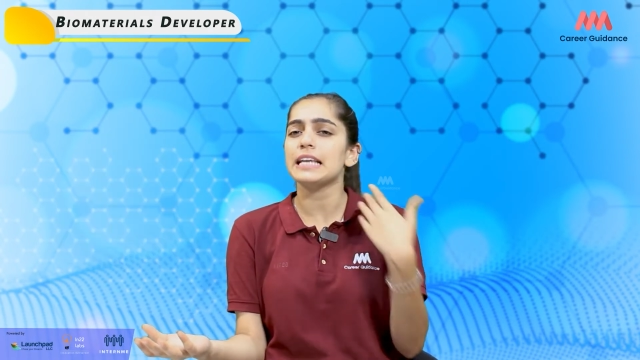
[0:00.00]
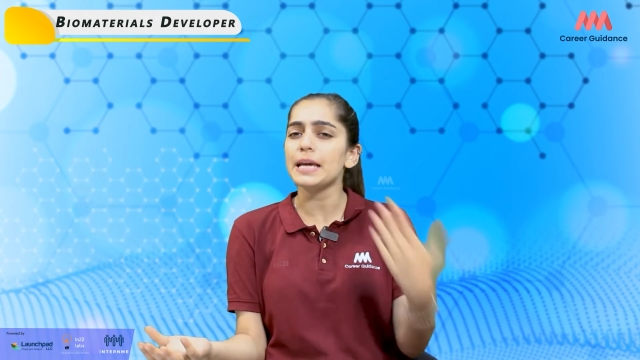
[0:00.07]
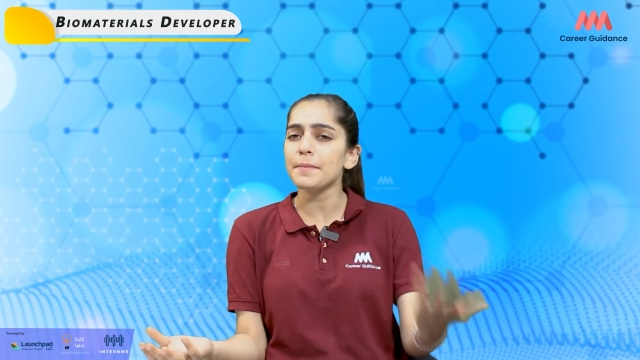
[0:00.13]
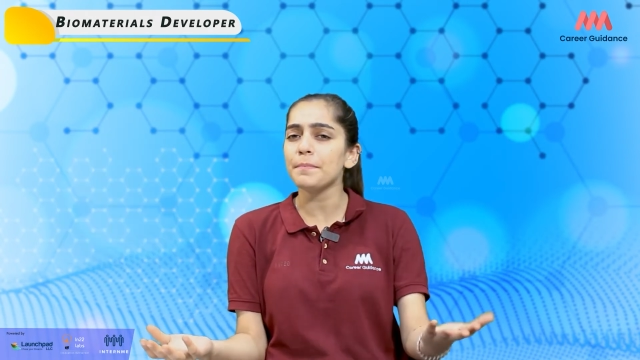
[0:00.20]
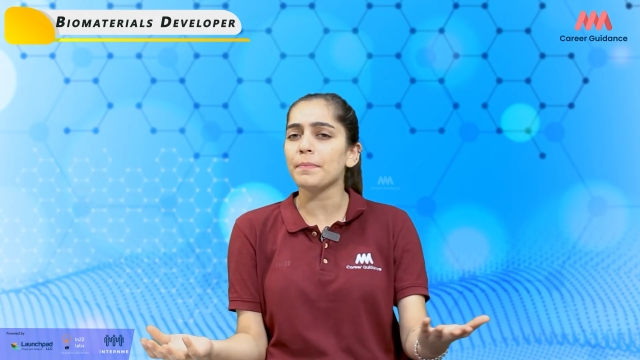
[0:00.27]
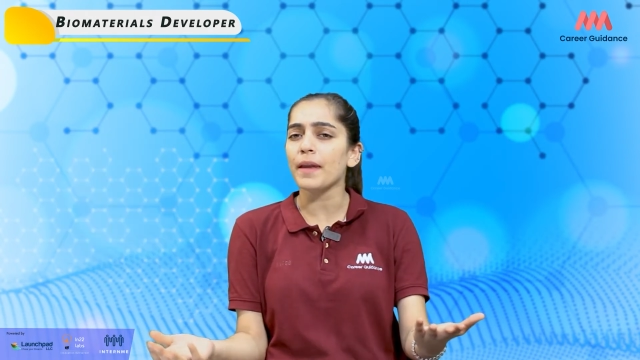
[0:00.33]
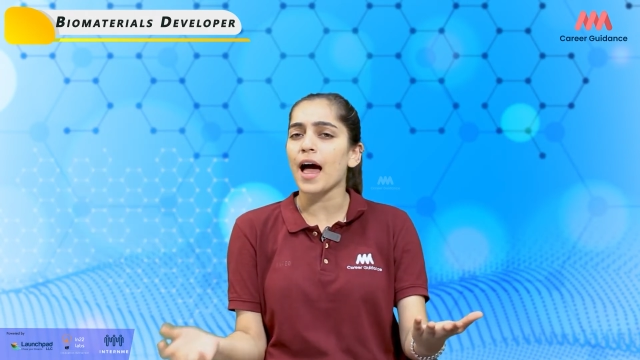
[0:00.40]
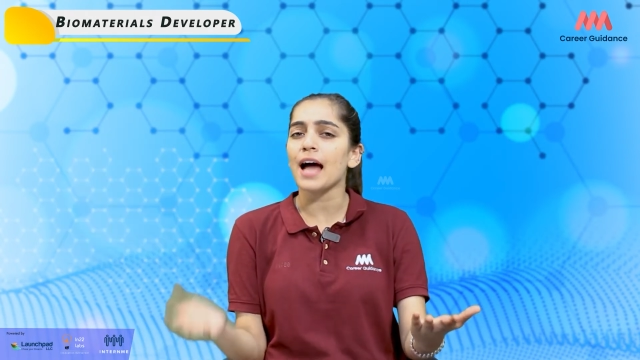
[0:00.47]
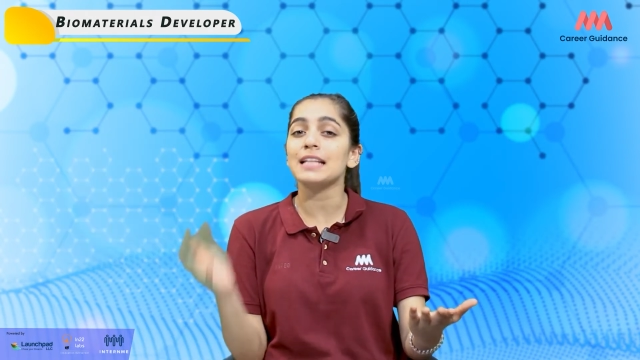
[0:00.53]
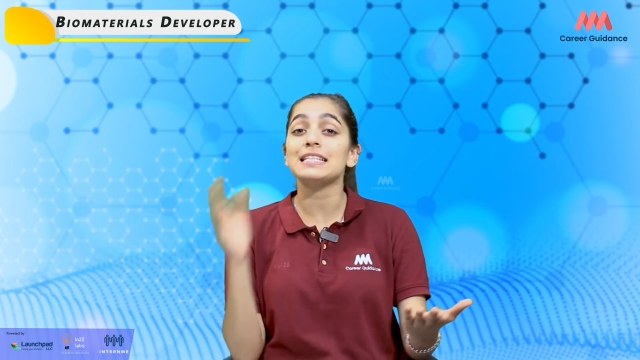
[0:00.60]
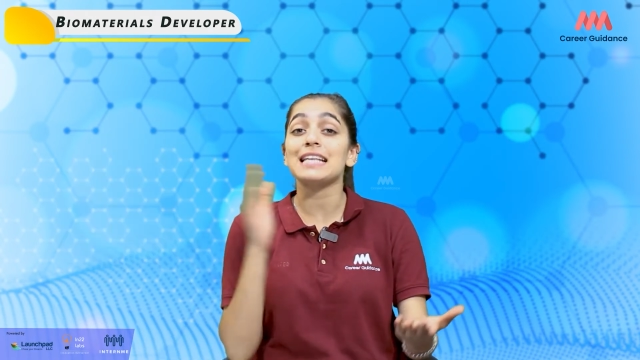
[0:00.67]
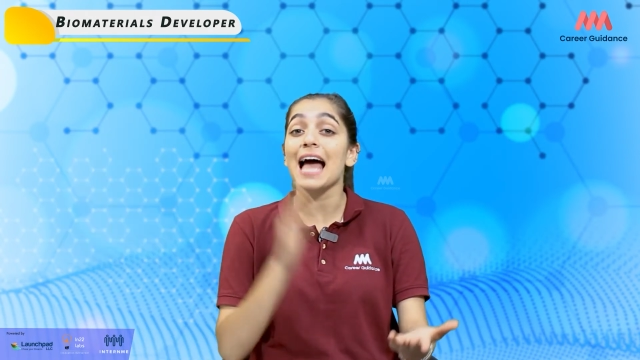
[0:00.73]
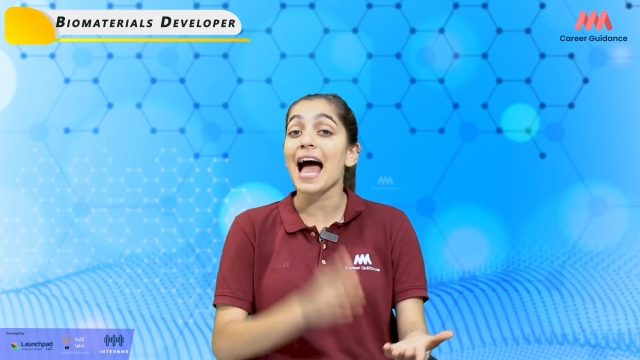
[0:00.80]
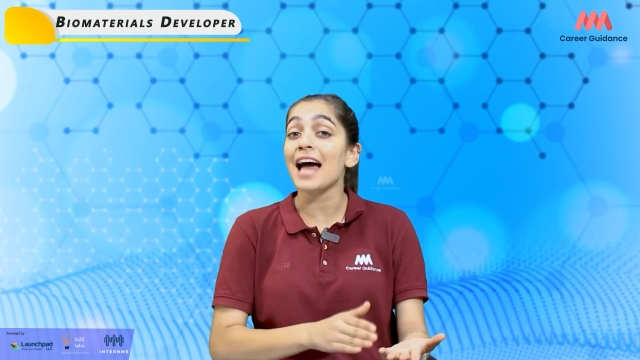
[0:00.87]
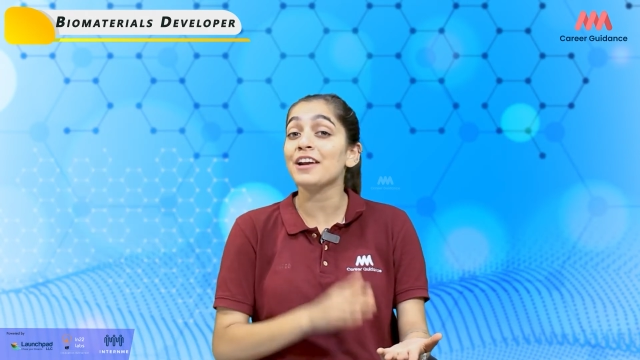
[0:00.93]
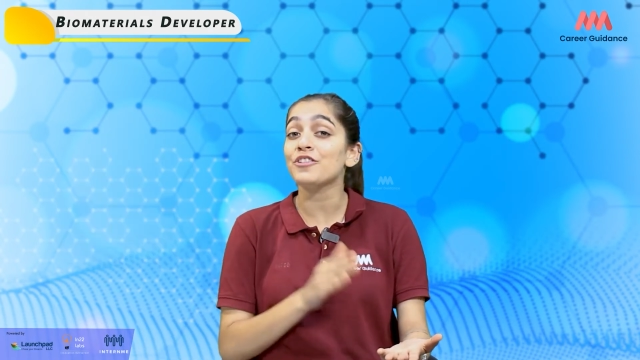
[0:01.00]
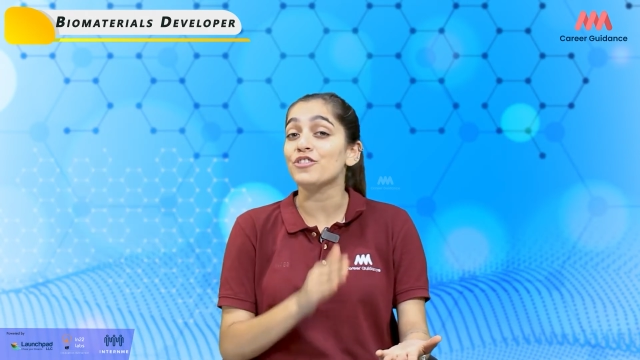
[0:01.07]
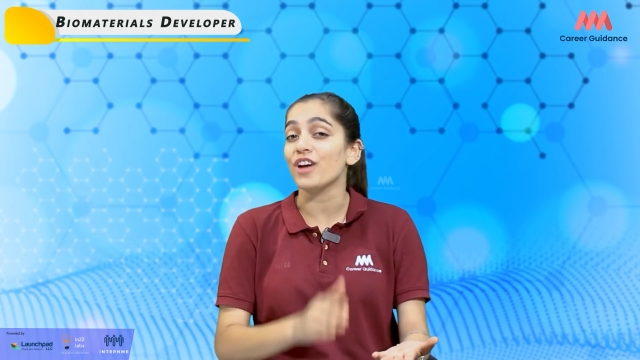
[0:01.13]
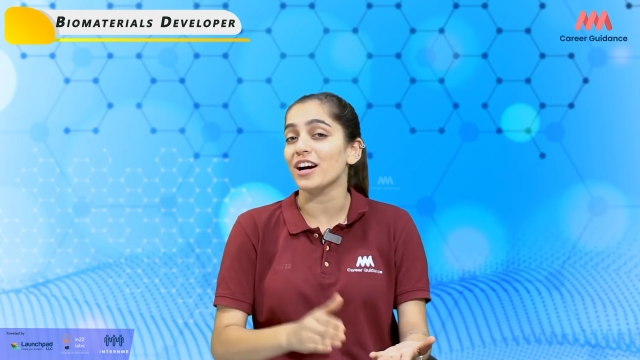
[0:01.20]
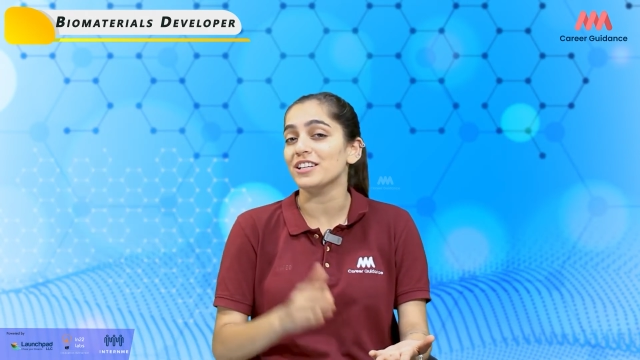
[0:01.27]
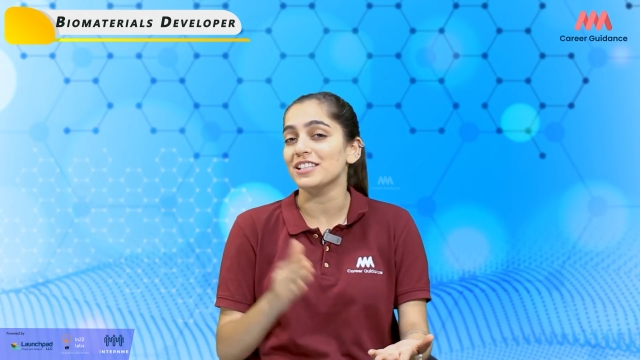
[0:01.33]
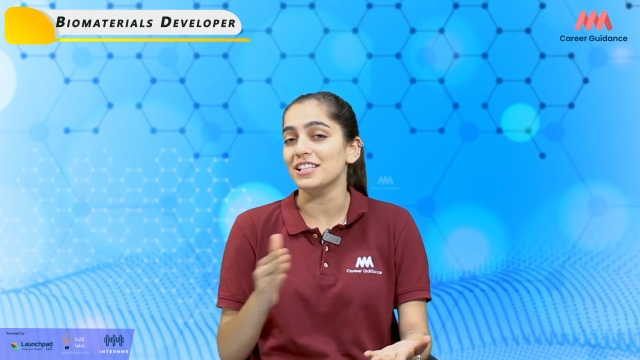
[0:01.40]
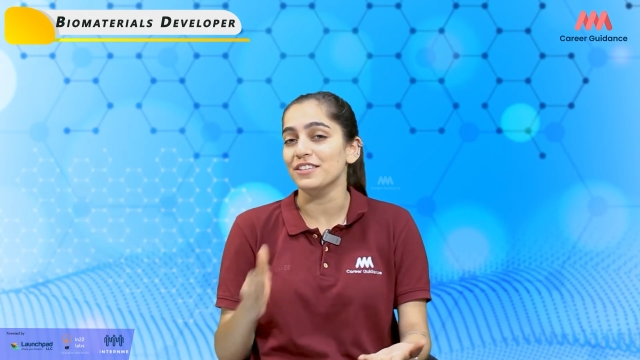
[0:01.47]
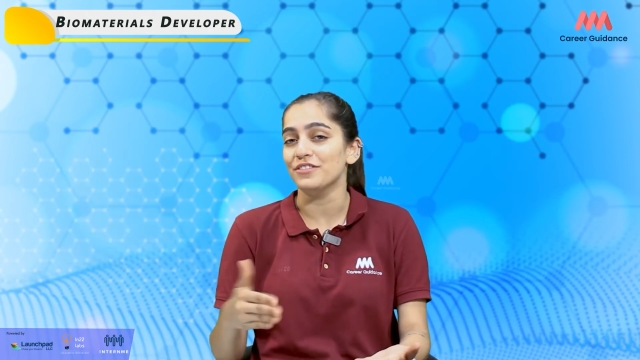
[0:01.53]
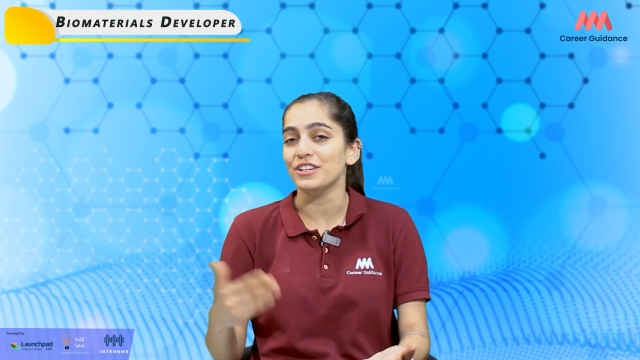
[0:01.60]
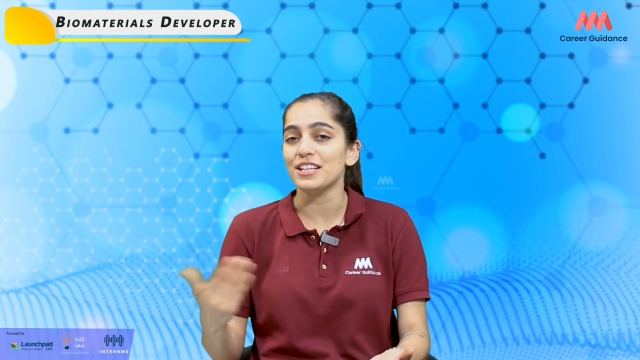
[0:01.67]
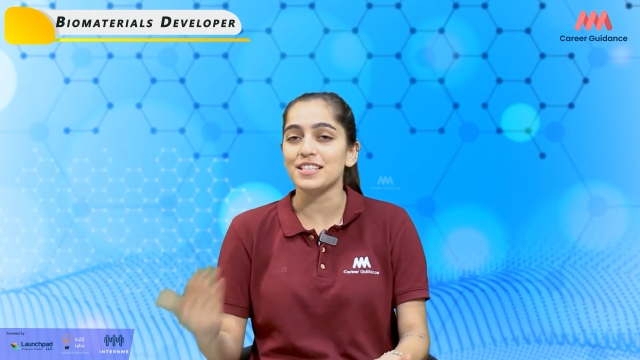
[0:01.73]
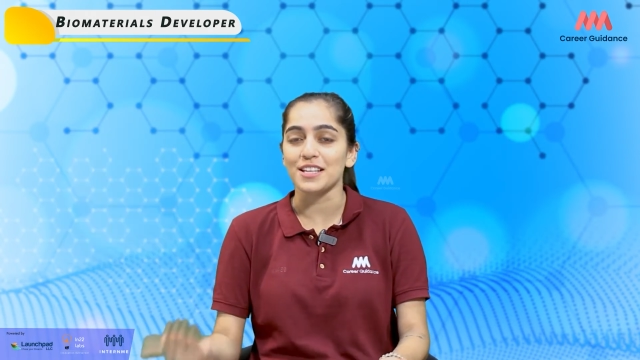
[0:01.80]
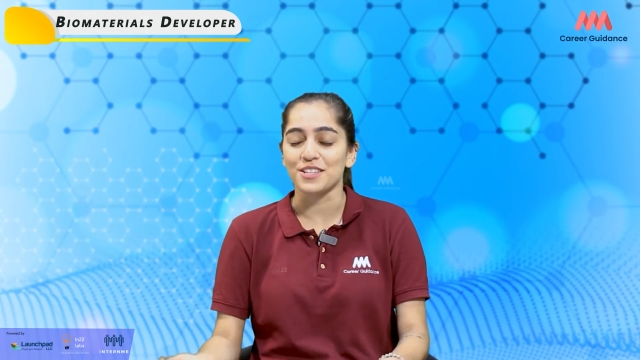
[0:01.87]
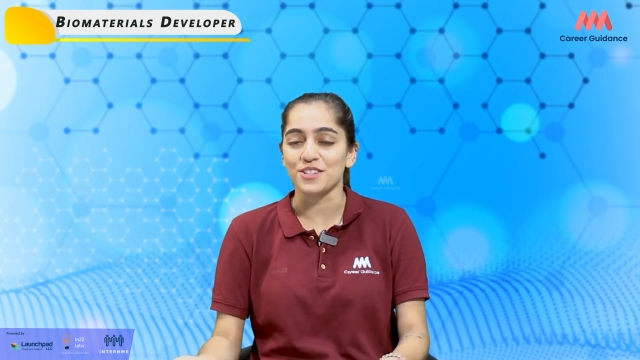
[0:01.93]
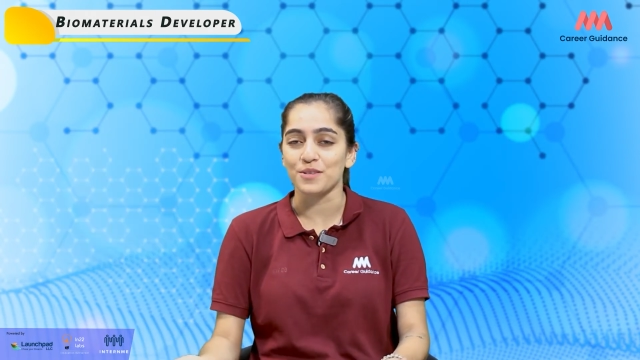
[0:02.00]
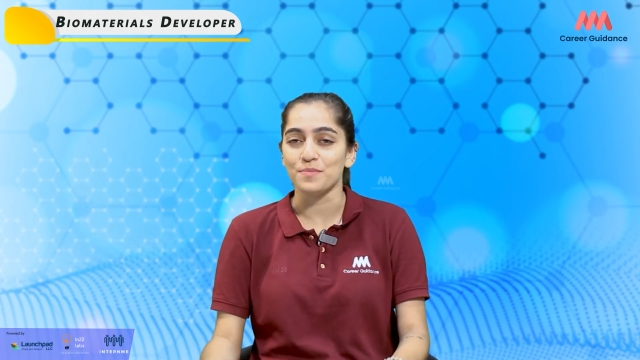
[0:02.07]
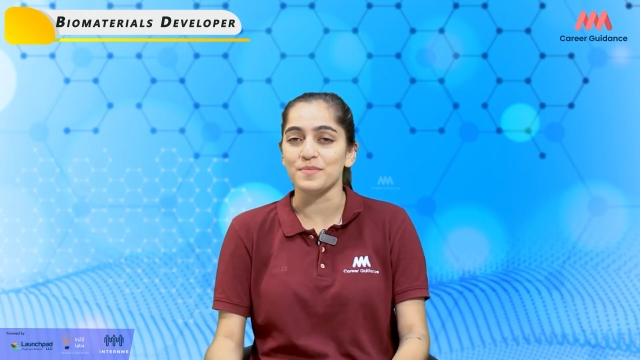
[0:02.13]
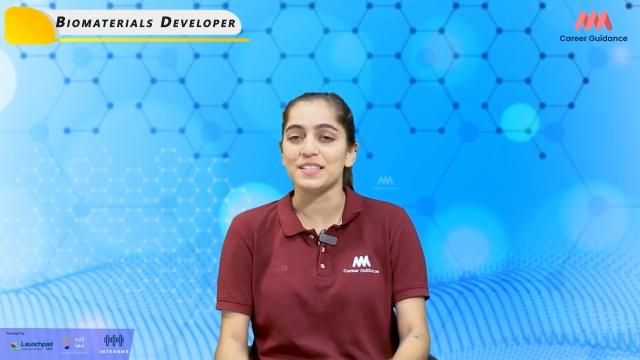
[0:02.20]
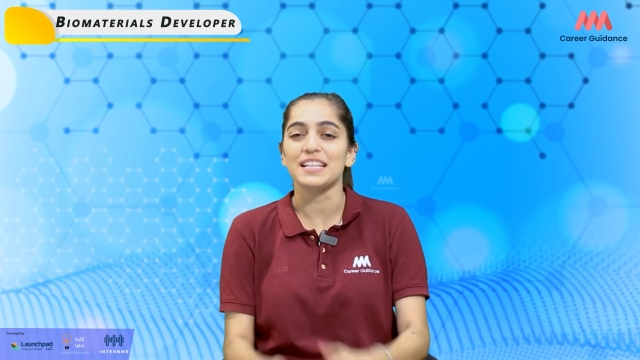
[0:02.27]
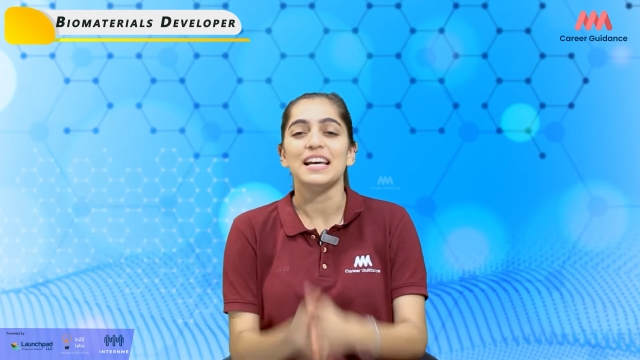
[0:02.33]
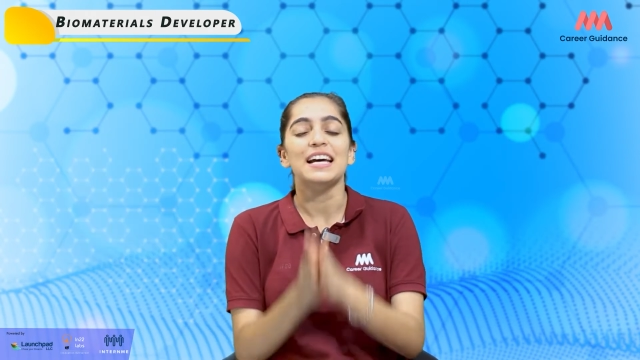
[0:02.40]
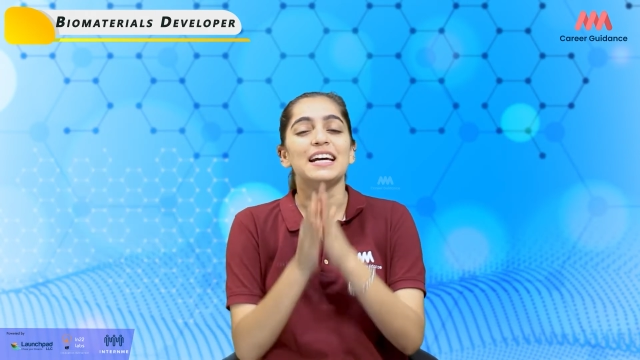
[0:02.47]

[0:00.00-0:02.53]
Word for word: implants and drug delivery systems.